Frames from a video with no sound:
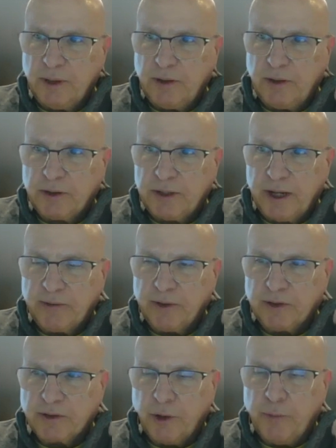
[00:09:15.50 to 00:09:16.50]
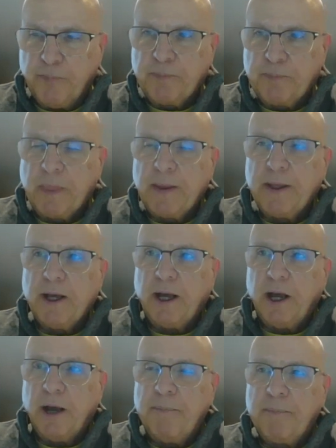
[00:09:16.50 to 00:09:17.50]
our tavern. So
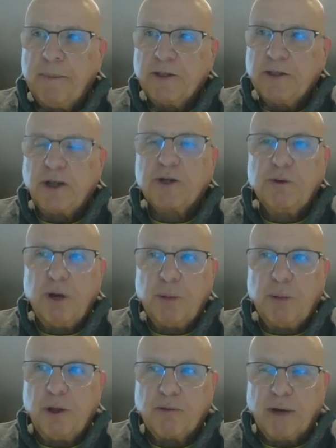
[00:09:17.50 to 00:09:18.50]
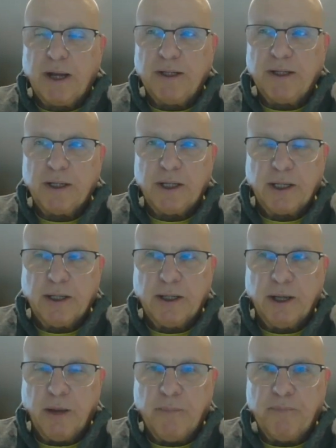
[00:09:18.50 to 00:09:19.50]
I grew up all around it, and
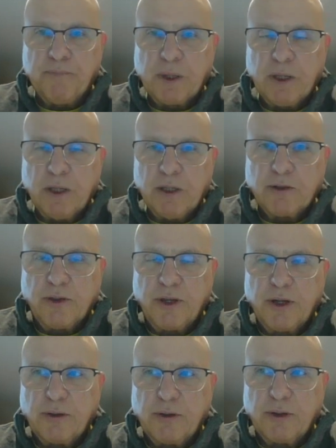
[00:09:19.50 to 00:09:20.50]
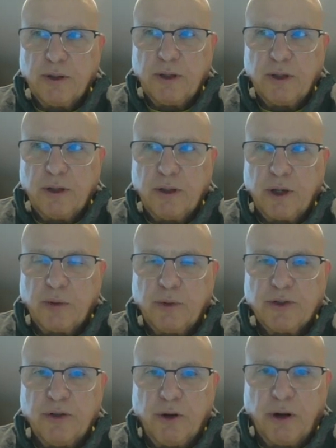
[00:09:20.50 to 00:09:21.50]
so there
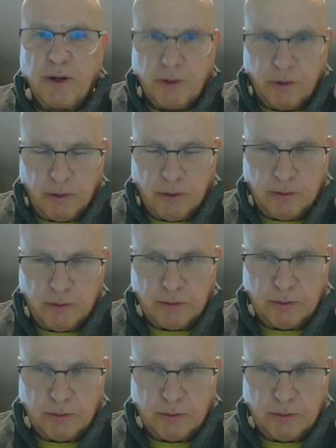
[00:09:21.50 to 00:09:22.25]
was an article